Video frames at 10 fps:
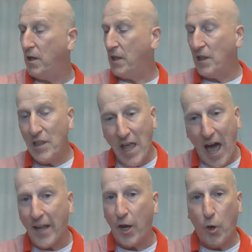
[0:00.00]
A
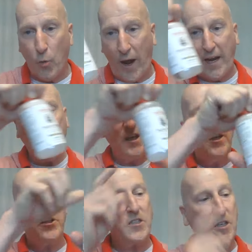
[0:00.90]
lot of great
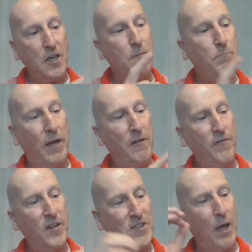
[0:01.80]
skin benefits.